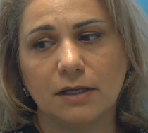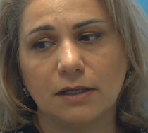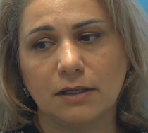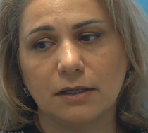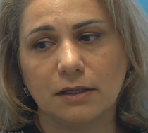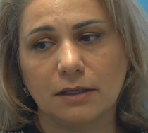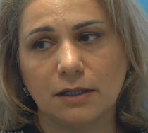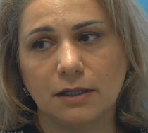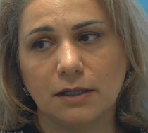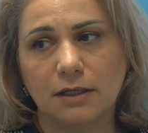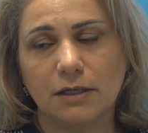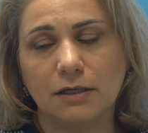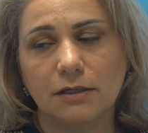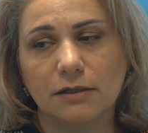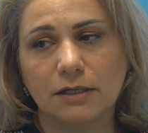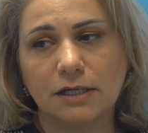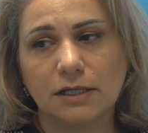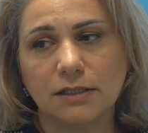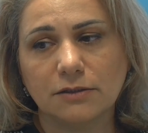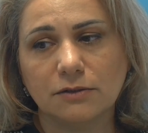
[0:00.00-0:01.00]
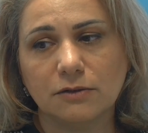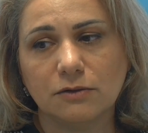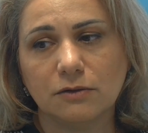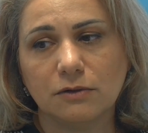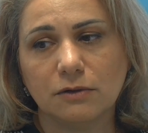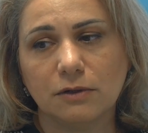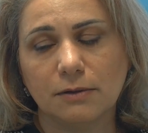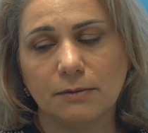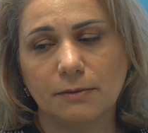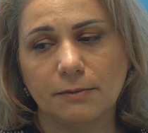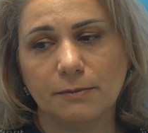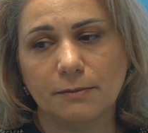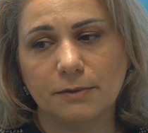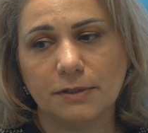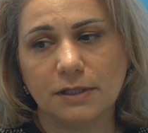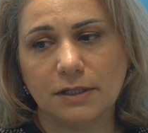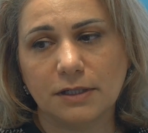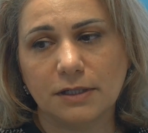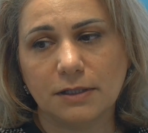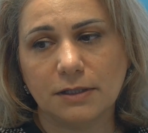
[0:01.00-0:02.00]

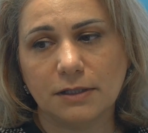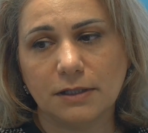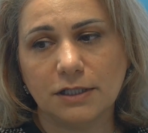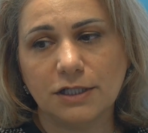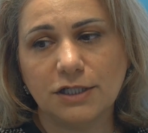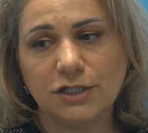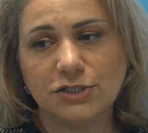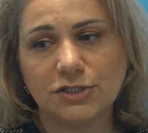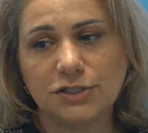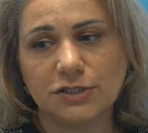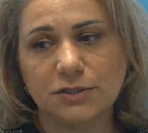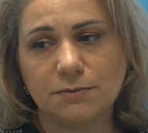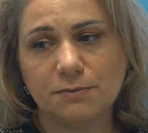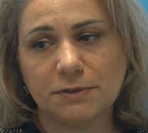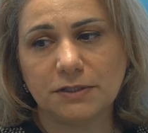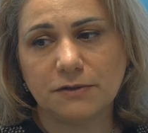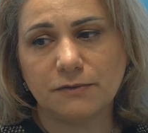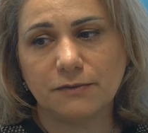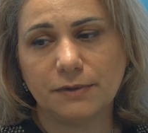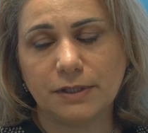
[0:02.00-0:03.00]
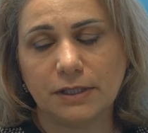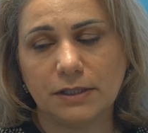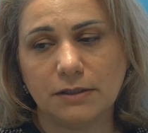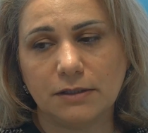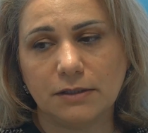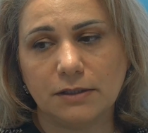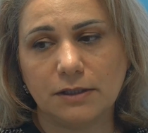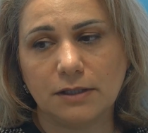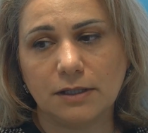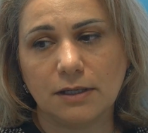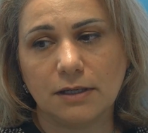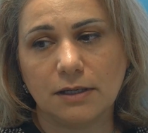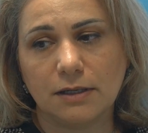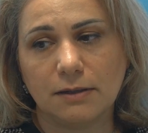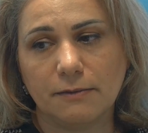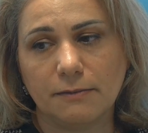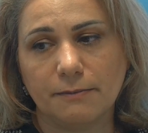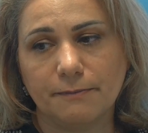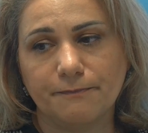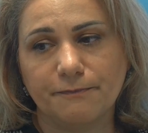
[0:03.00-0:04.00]
The lesions between the
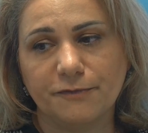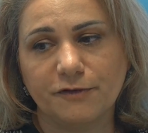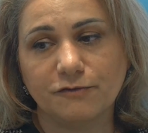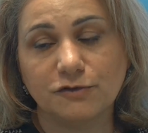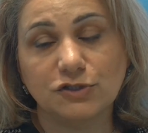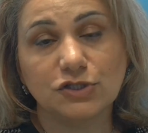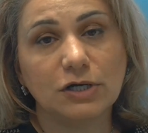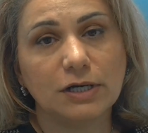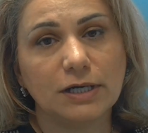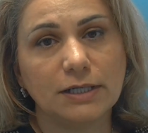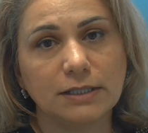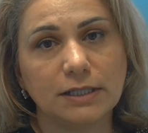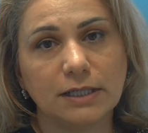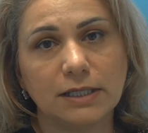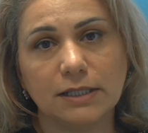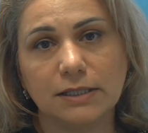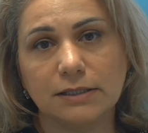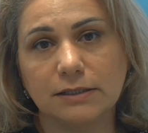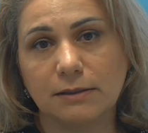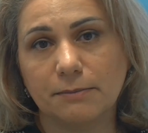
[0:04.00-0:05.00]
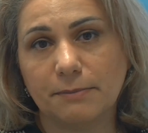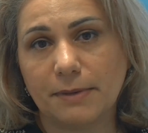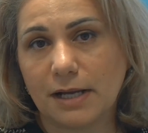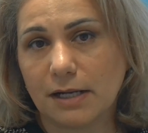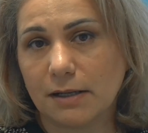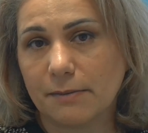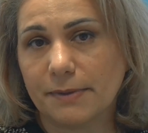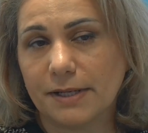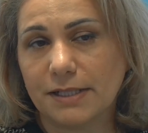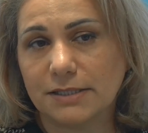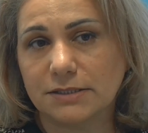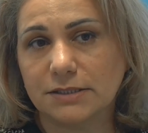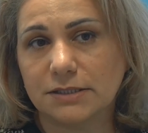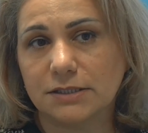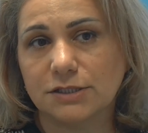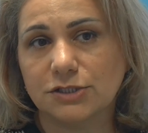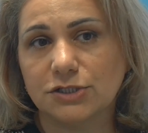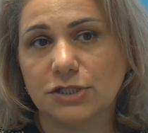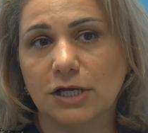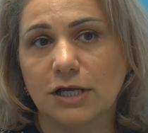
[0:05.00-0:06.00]
vagina and the back
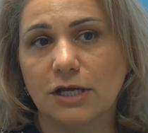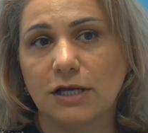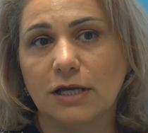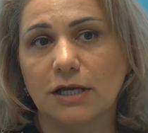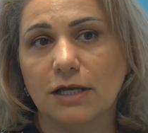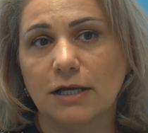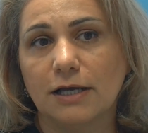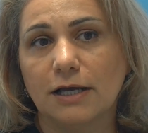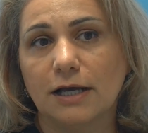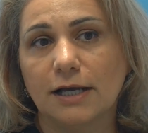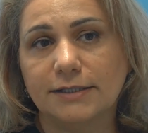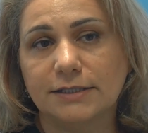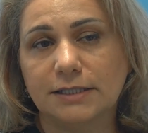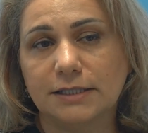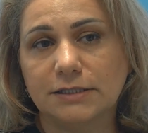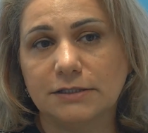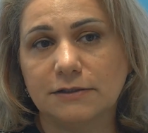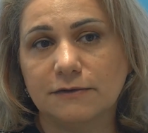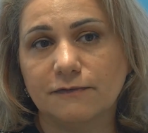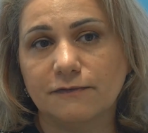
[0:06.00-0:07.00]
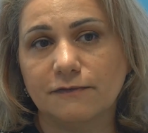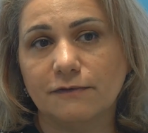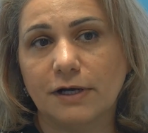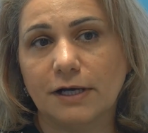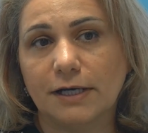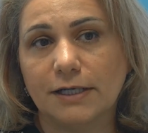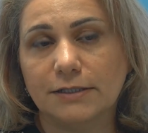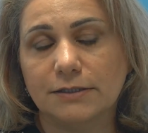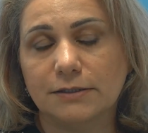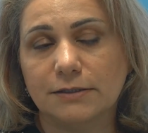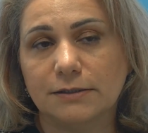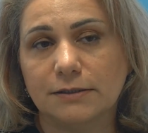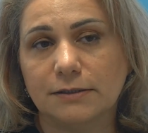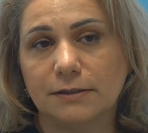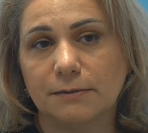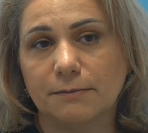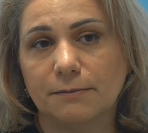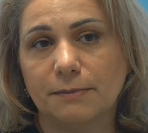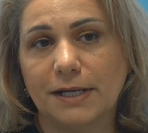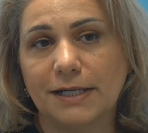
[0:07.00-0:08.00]
passage identified
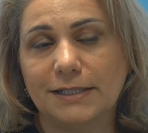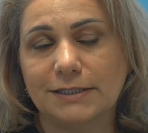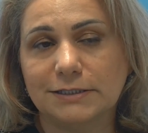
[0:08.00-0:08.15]
by